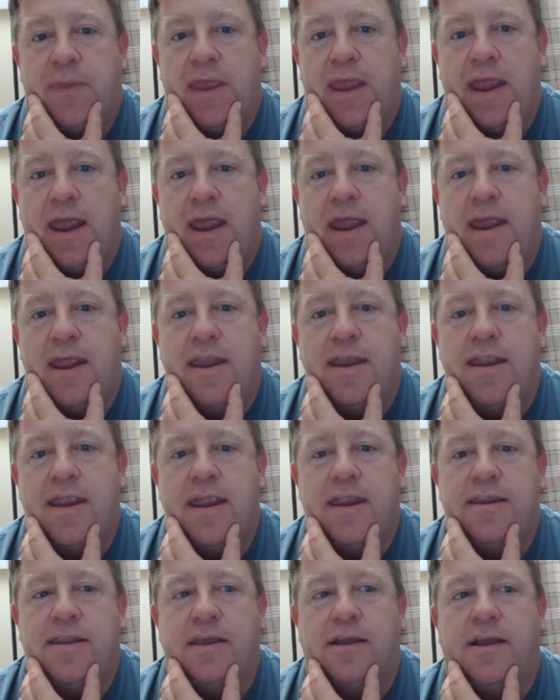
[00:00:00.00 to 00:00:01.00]
And
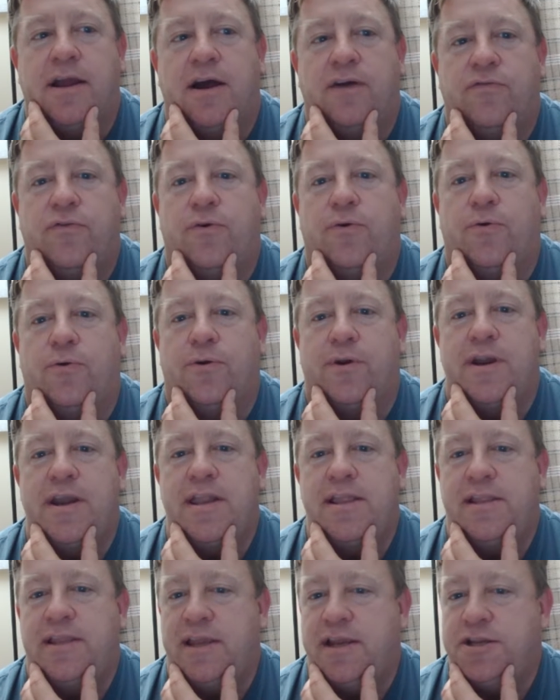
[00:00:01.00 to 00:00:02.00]
the cover
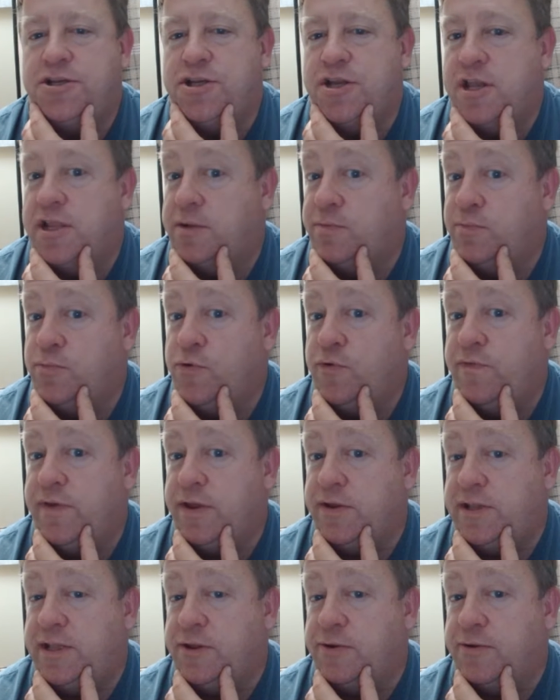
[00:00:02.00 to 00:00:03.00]
organization is a
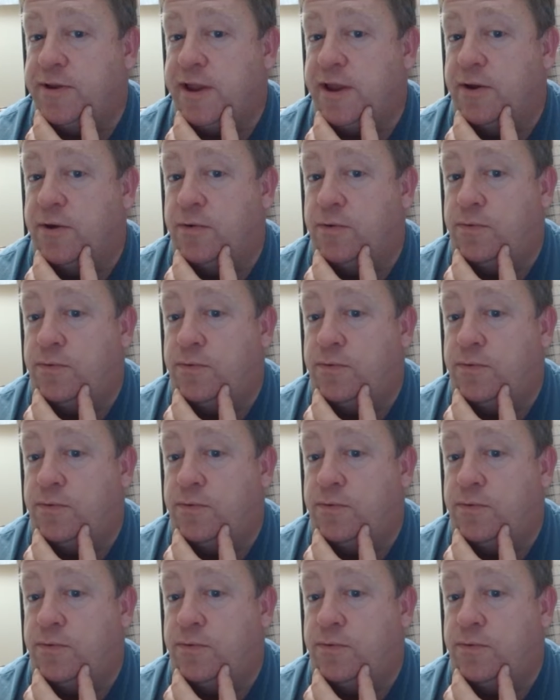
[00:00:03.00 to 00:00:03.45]
movie studio.